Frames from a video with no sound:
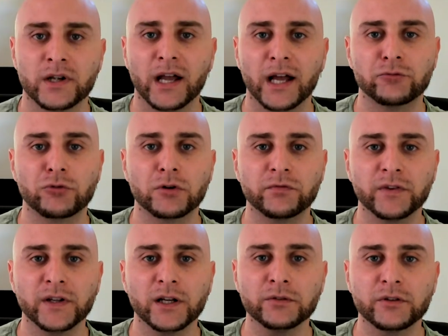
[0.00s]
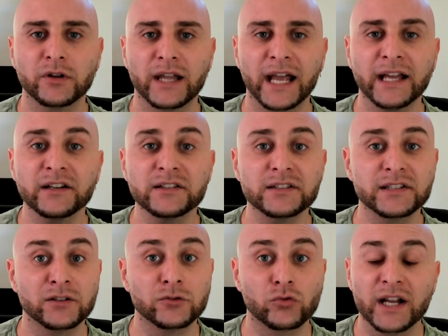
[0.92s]
and reveal the latest
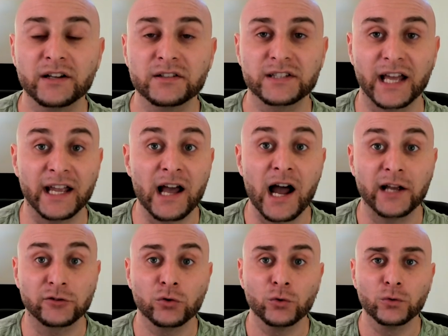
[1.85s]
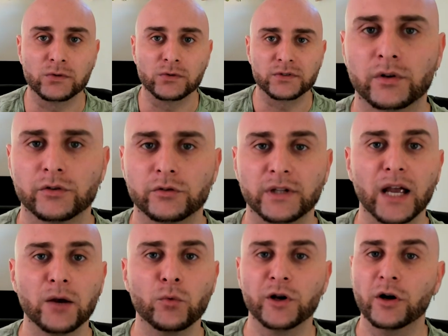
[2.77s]
and greatest AI tools.
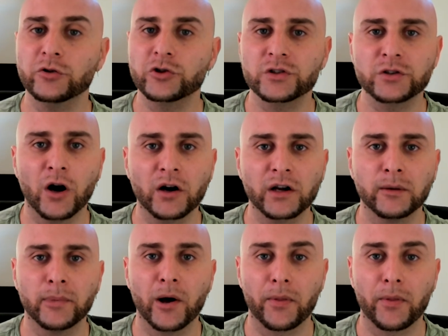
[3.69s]
Today, we're not just talking about